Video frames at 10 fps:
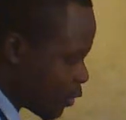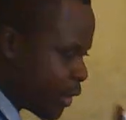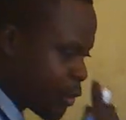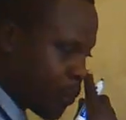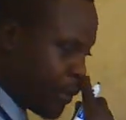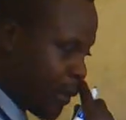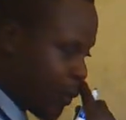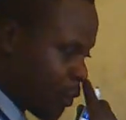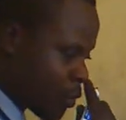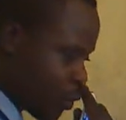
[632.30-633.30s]
going to be
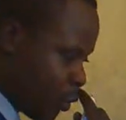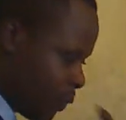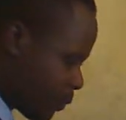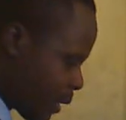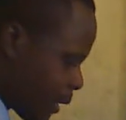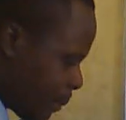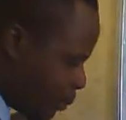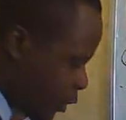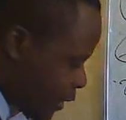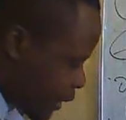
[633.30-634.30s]
equals to
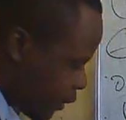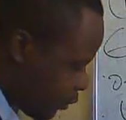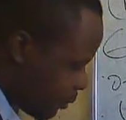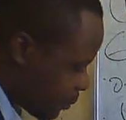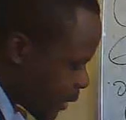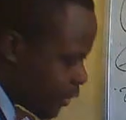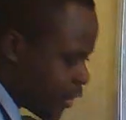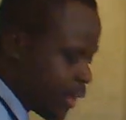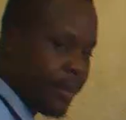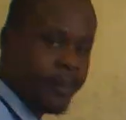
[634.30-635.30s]
positive
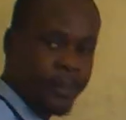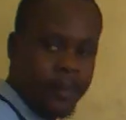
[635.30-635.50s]
3.